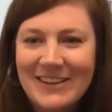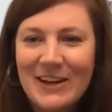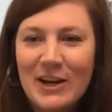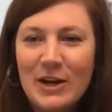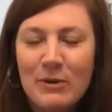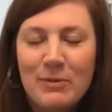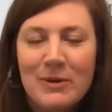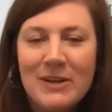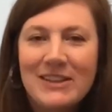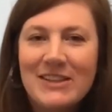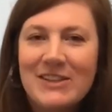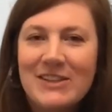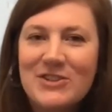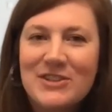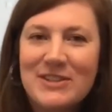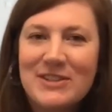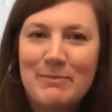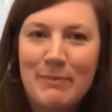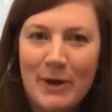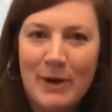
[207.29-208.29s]
A
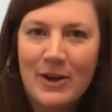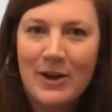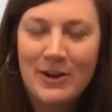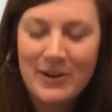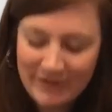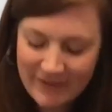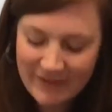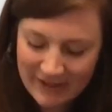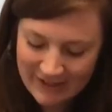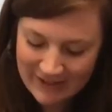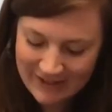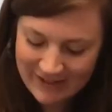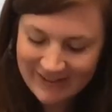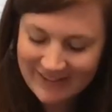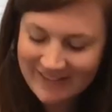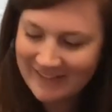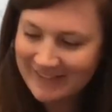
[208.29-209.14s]
religious Bond villain.